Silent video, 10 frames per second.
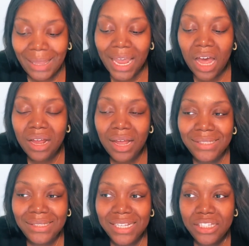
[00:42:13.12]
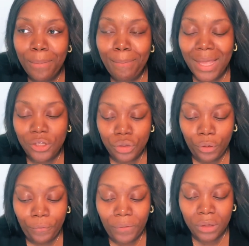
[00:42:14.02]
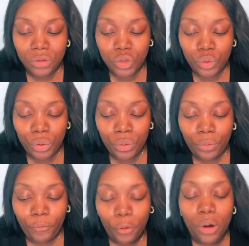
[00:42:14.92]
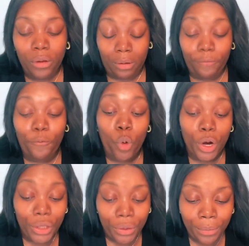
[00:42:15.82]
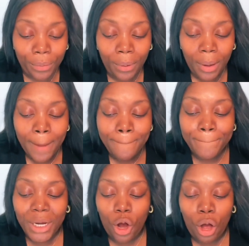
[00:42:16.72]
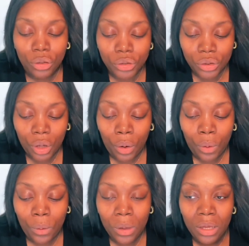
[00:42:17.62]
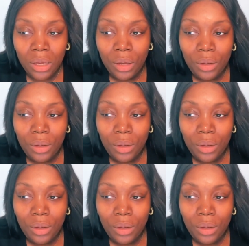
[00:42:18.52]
like a sentimental feel to you for you, but also